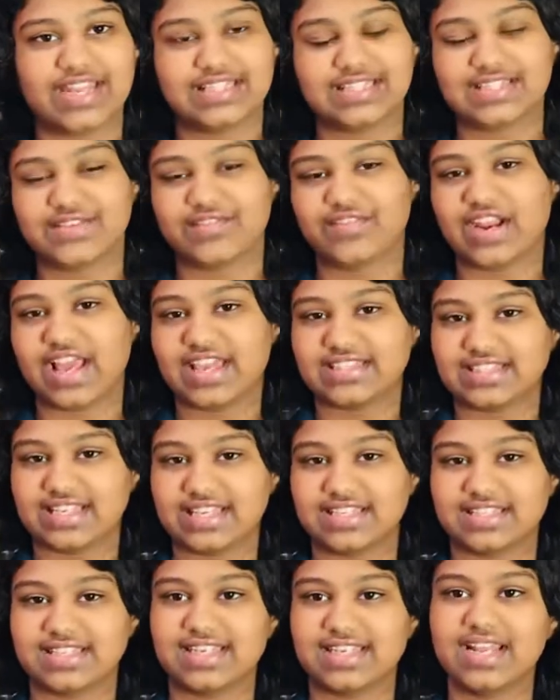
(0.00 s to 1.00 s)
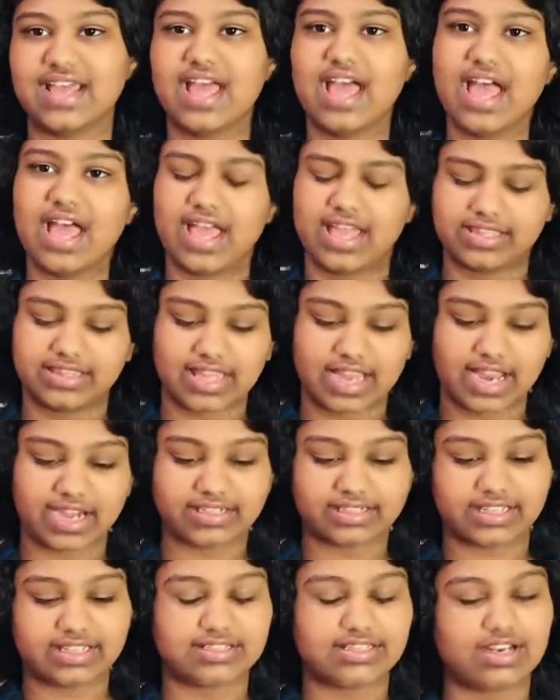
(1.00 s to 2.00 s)
Civilization,
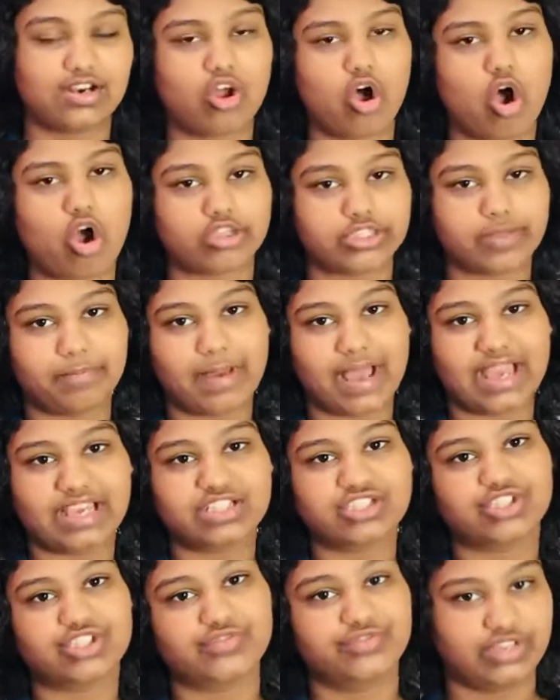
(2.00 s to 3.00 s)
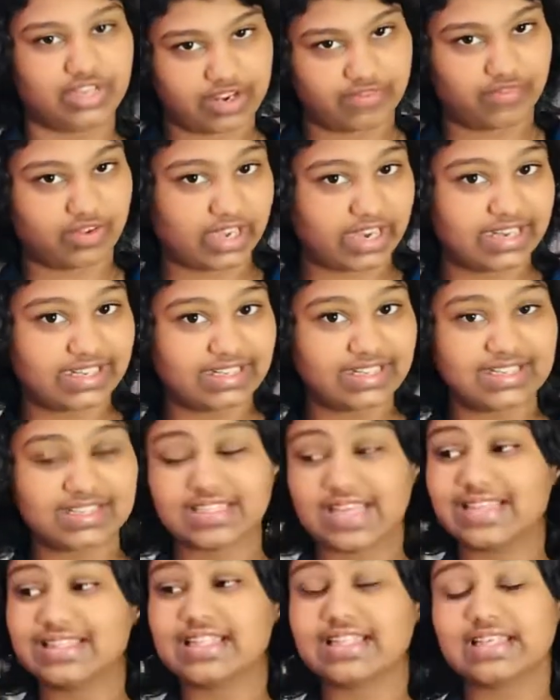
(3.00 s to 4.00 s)
that is along the banks of the river Indus
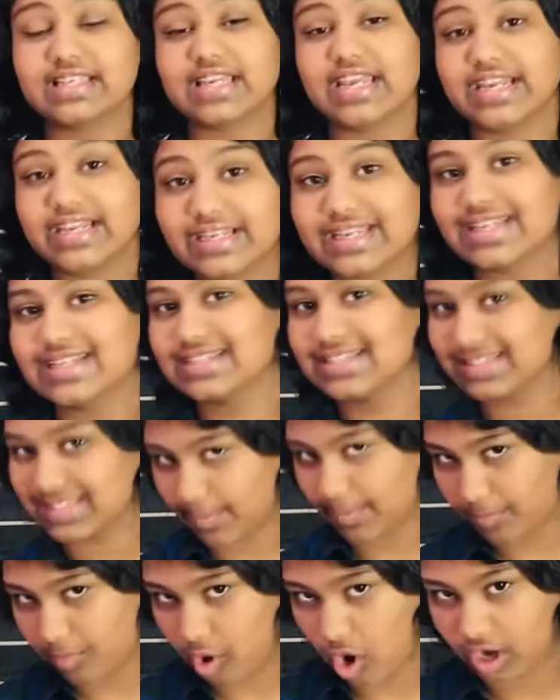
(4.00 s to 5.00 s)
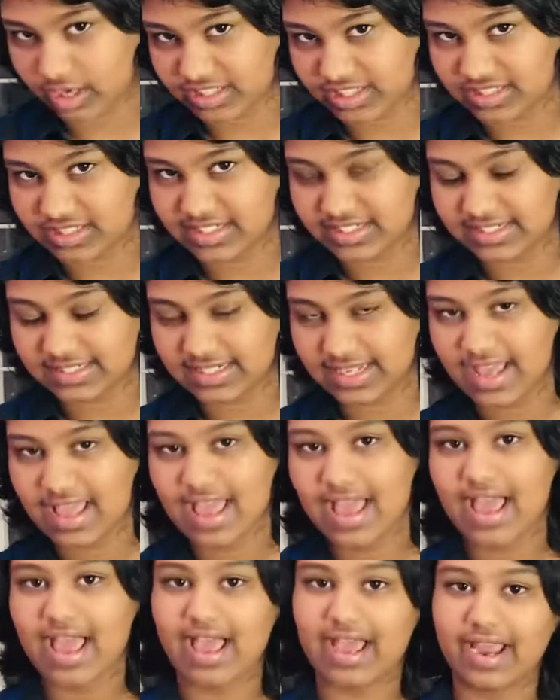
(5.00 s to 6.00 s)
in the Indian subcontinent,
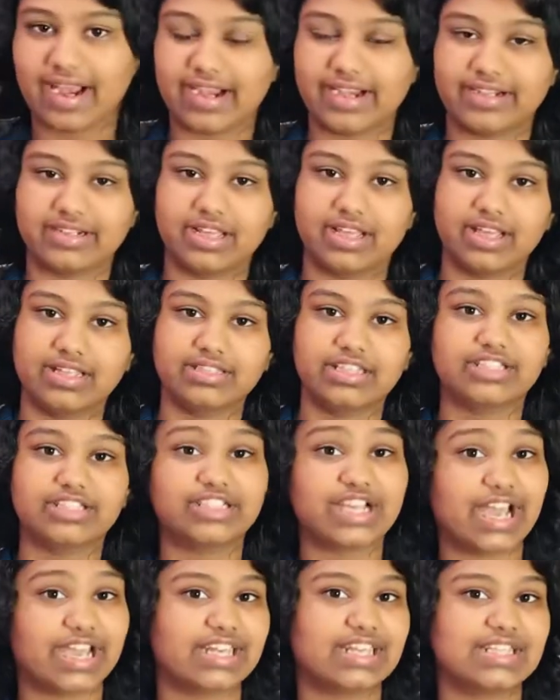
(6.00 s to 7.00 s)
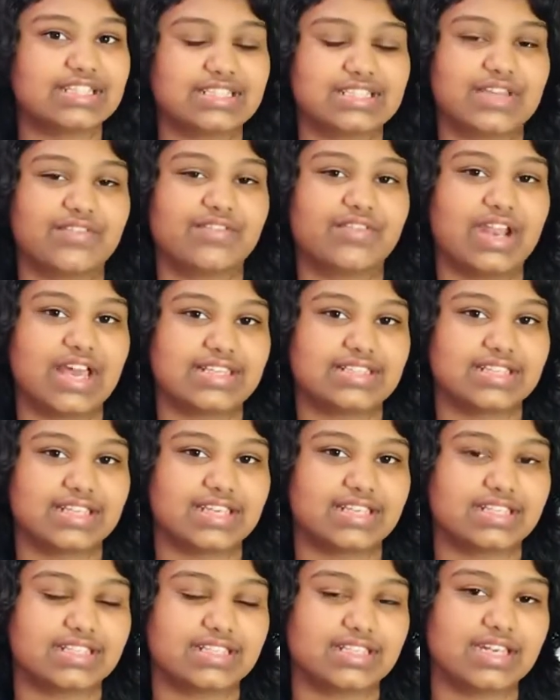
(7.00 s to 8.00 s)
and the Chinese
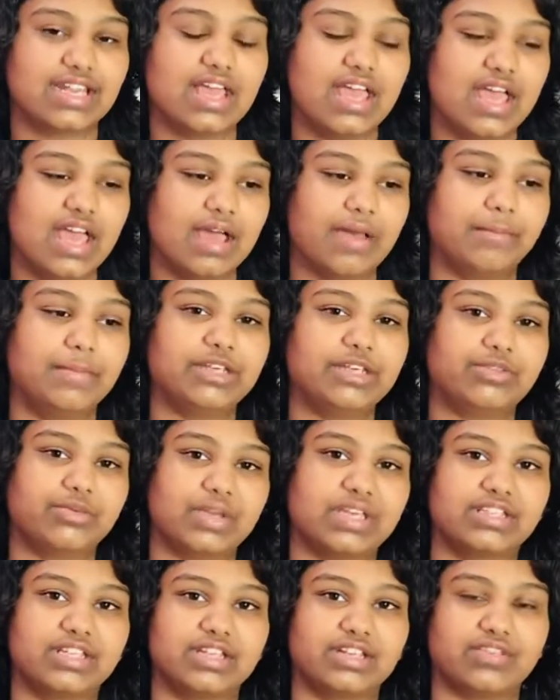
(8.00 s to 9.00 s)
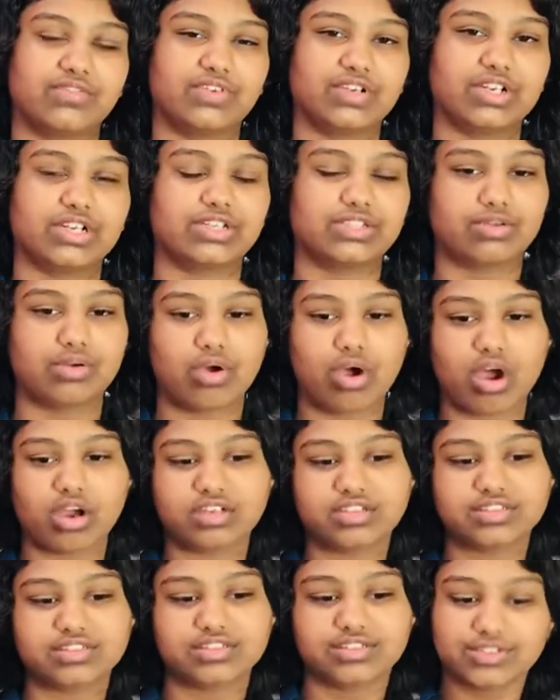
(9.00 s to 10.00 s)
Civilization between the rivers
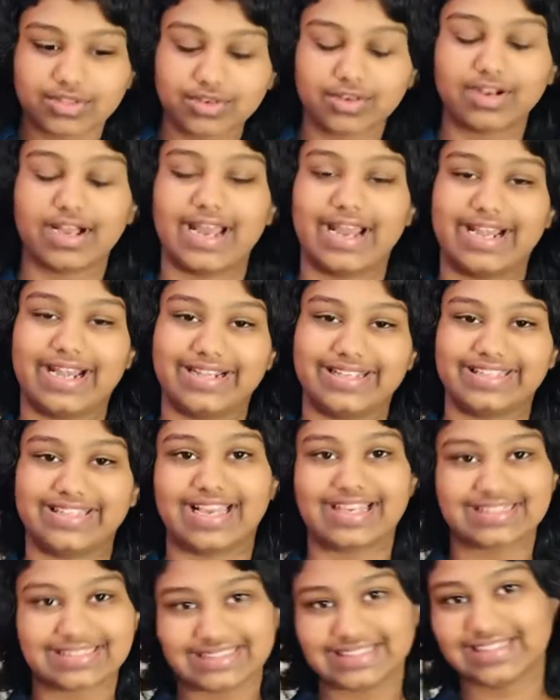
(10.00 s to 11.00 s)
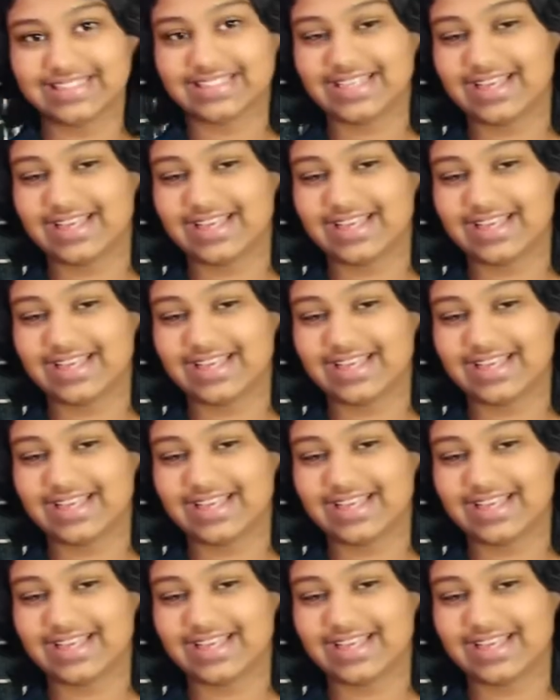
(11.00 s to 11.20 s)
Huanghe and Yangtze.